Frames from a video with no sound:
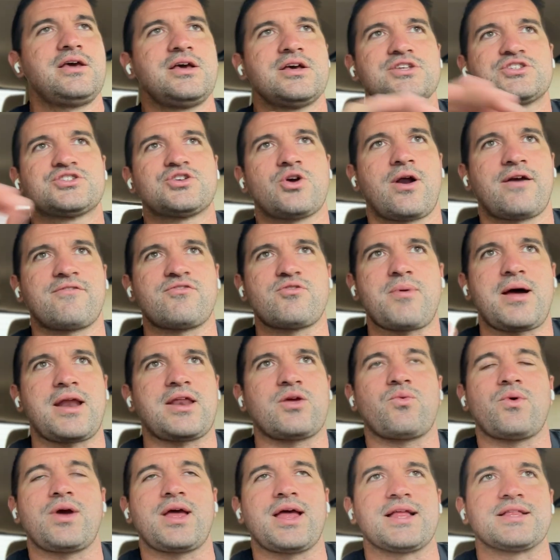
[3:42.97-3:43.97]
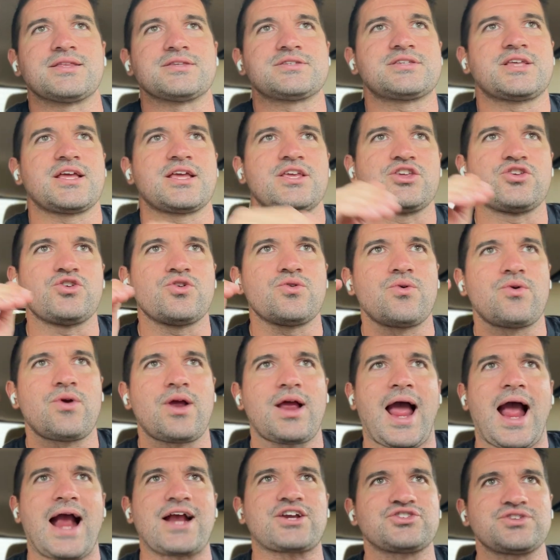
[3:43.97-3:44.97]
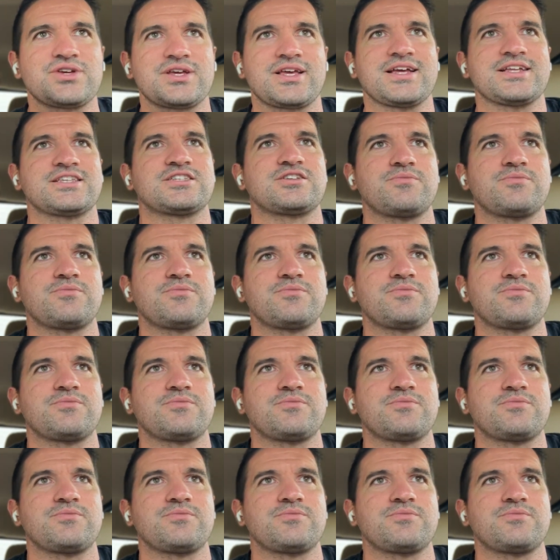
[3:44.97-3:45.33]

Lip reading: so everybody wins, that you actually get